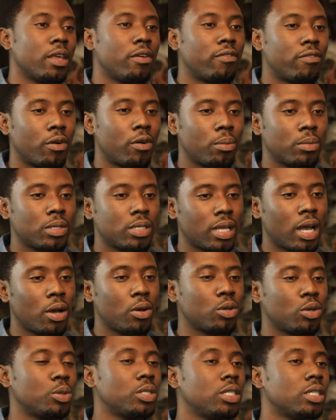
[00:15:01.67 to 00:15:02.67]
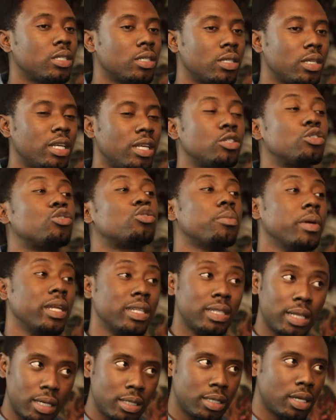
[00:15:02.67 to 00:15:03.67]
And from sound, which is
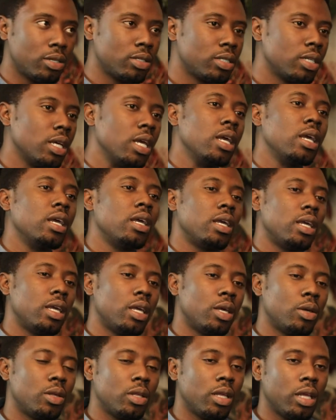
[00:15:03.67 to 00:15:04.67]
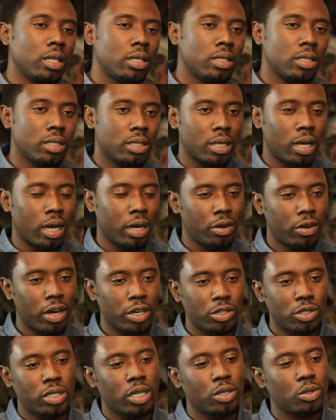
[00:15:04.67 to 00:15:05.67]
instrumental sound, mm-hmm. it, it's
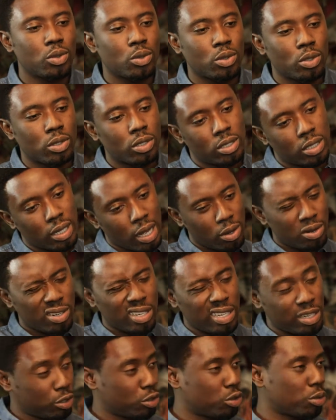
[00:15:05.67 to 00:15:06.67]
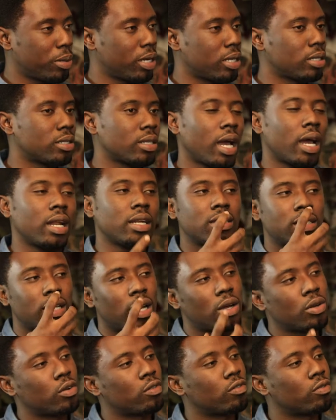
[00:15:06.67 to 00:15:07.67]
graduated to sound instrument and
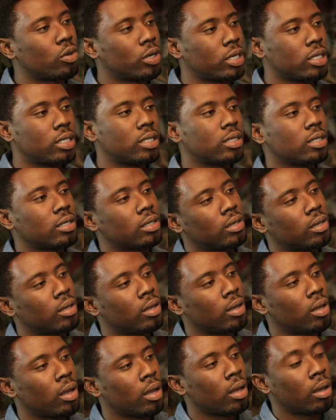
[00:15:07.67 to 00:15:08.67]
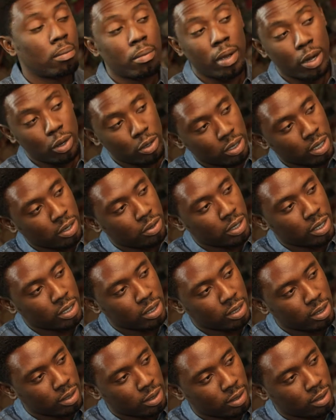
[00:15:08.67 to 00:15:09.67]
sound of voice, minus
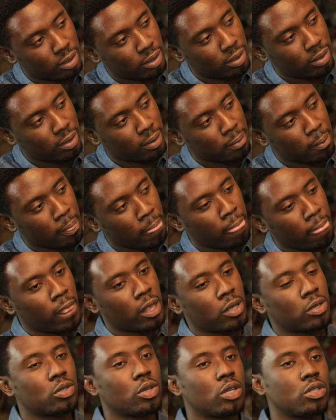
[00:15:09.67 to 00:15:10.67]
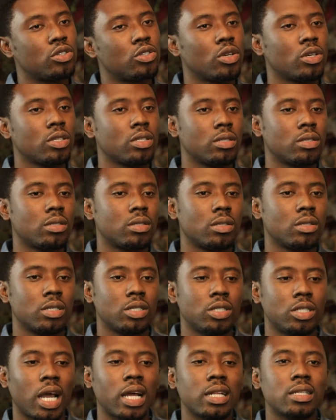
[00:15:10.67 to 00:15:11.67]
lyrics. Okay. So it's just
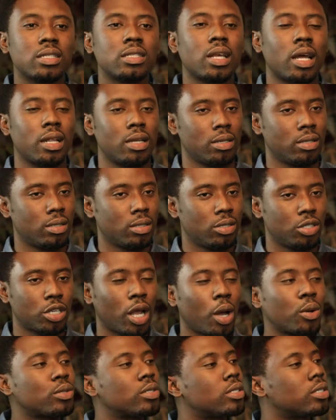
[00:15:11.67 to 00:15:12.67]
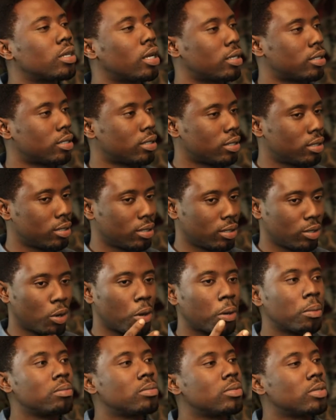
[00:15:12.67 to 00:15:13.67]
chants and shouts and
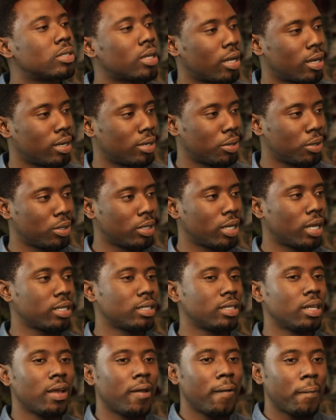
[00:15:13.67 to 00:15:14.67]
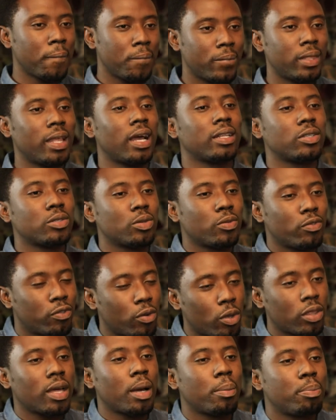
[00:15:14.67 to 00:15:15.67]
hums and all that that
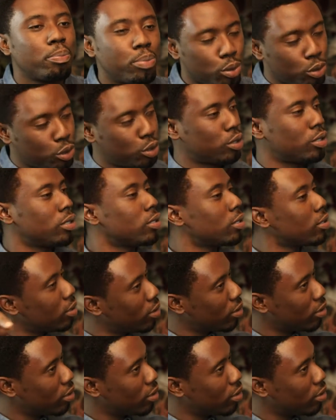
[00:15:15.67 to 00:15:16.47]
further push